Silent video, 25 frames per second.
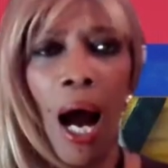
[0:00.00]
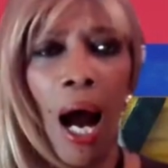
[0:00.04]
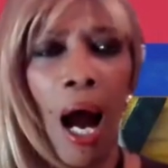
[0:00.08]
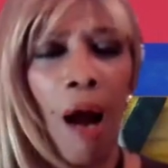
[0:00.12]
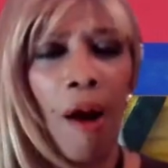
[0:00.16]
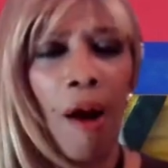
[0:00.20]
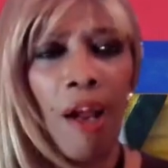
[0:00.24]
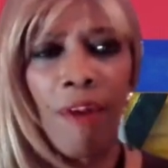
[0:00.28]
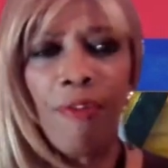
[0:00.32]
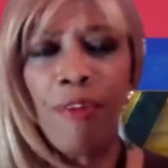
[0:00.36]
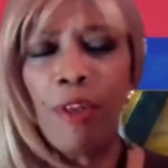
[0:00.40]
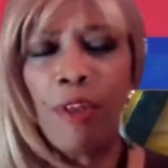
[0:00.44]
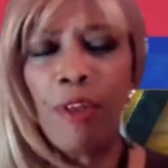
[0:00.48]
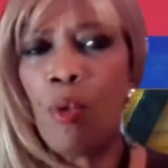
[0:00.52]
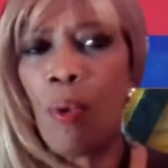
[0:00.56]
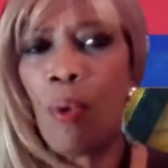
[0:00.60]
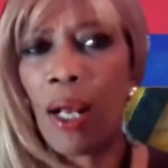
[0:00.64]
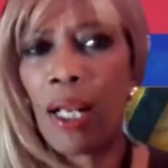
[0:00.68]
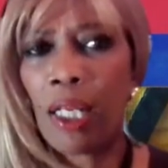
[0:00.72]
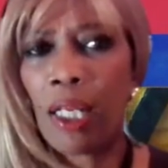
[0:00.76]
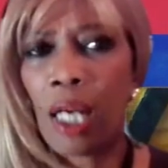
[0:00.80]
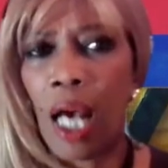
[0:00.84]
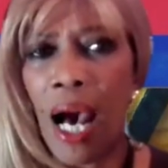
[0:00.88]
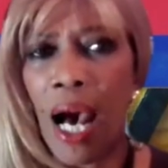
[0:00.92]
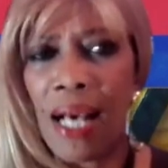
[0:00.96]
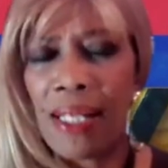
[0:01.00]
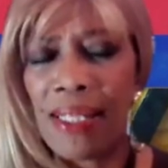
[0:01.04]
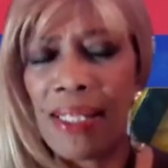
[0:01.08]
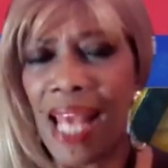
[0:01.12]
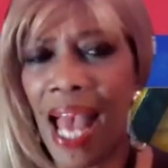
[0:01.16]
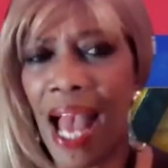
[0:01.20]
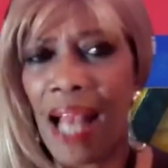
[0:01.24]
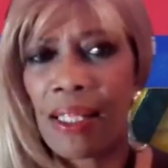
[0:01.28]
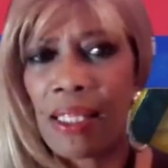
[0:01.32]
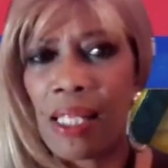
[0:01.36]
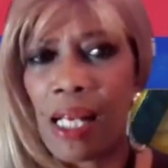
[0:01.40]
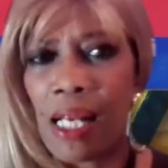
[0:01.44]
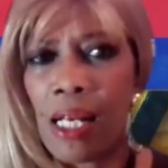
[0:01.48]
however you want to
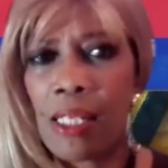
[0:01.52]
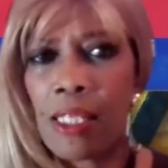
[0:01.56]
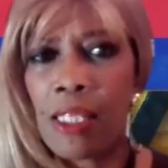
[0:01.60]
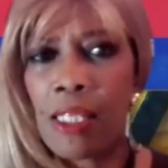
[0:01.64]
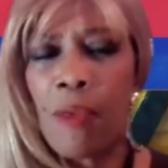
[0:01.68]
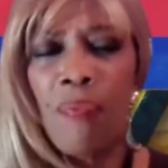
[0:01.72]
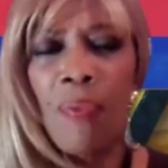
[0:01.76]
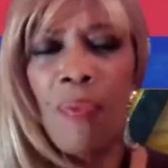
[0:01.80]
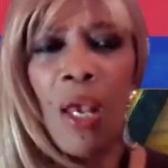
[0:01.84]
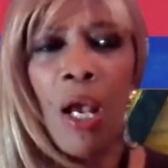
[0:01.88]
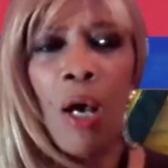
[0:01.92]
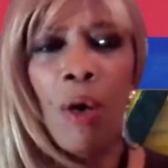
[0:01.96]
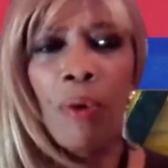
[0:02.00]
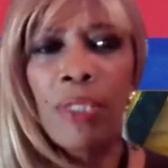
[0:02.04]
contact us,